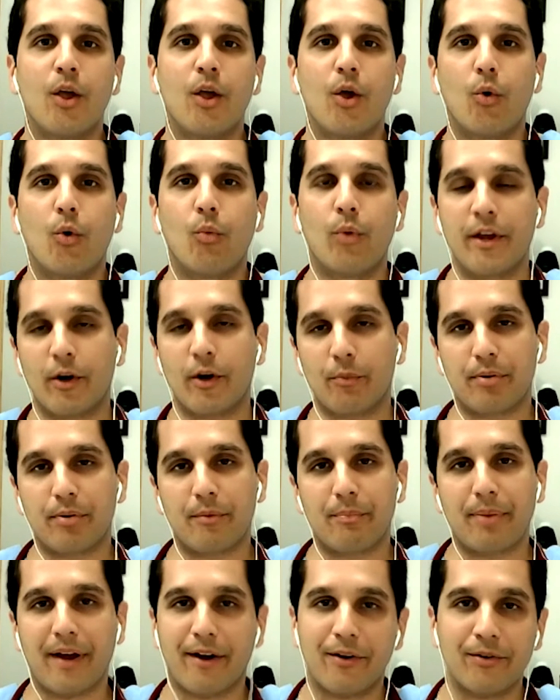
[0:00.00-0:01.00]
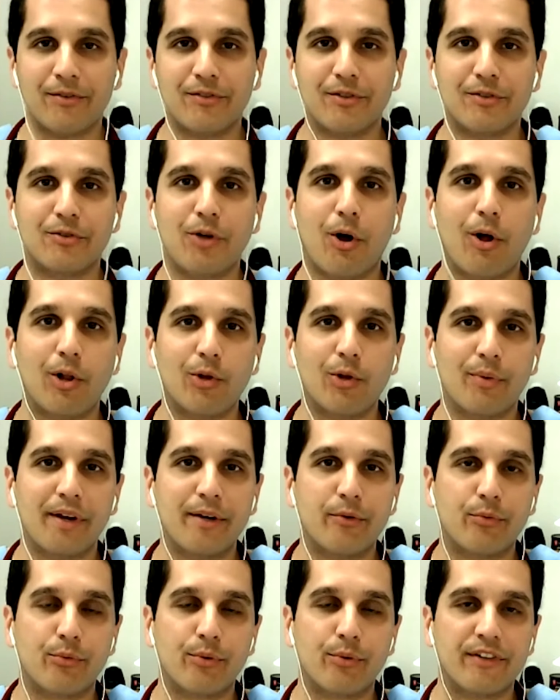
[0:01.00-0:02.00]
We are prepared to tolerate
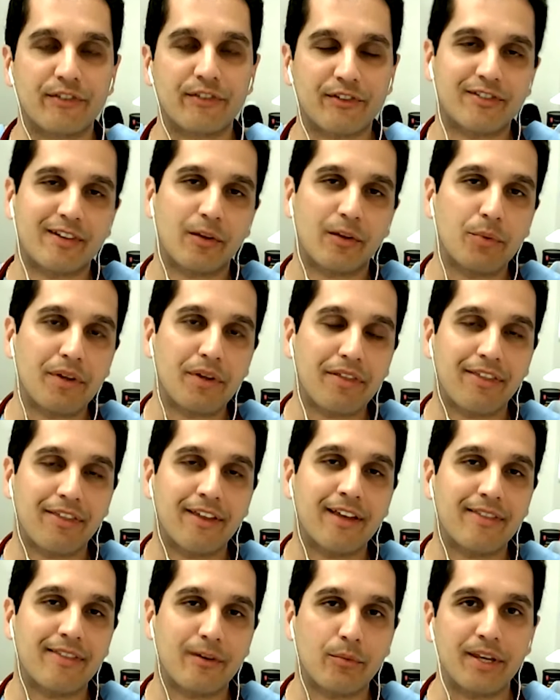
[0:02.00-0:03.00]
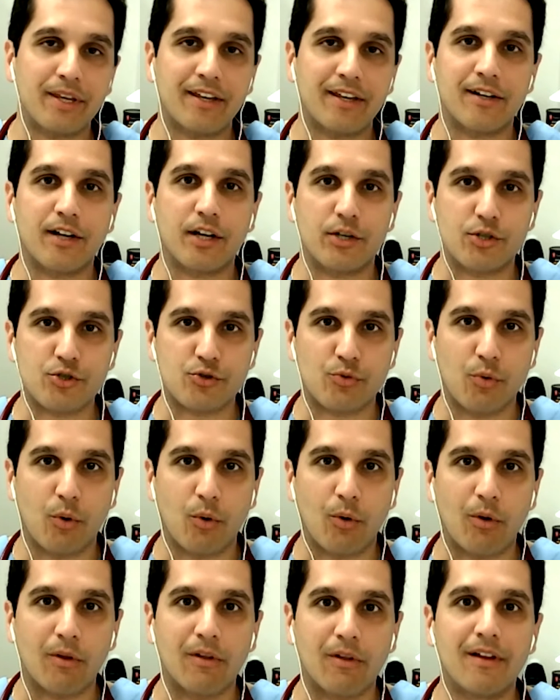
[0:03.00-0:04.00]
risks that we think that we can
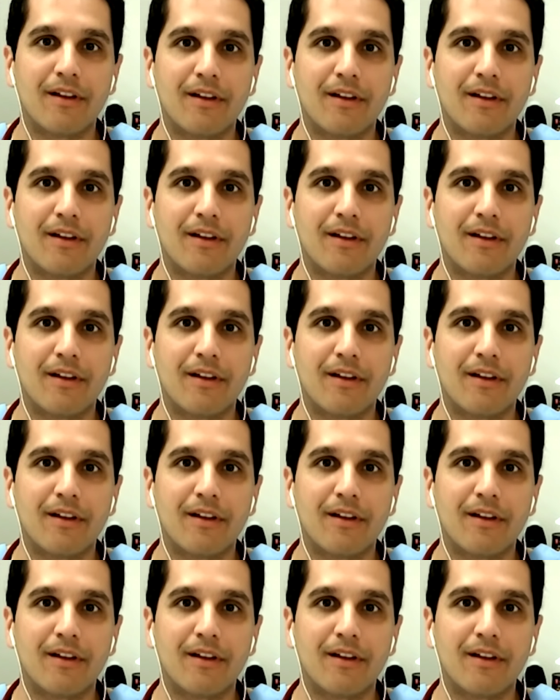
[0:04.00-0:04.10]
control.